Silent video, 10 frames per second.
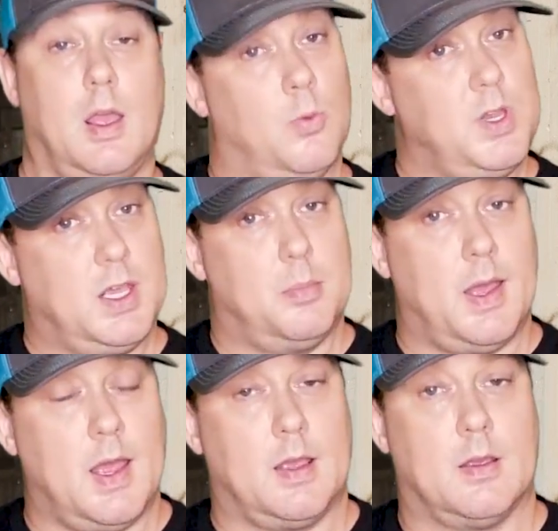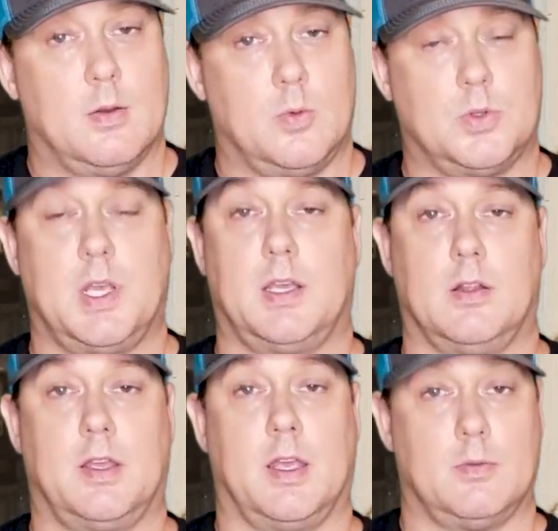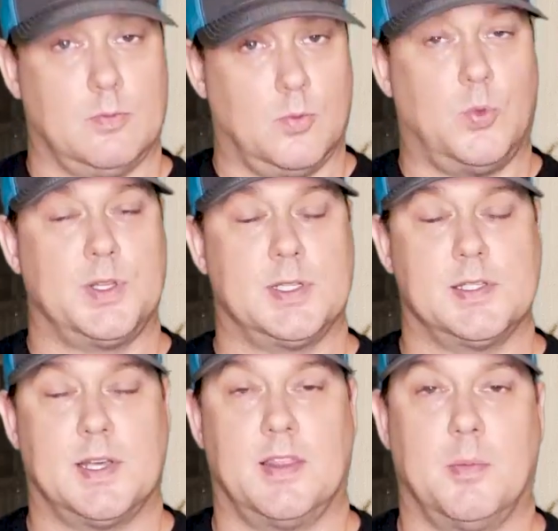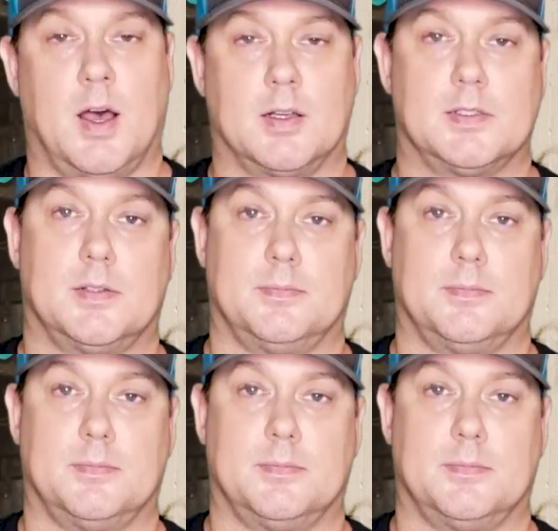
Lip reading: And when you get back, we'll take a look at what's inside the box.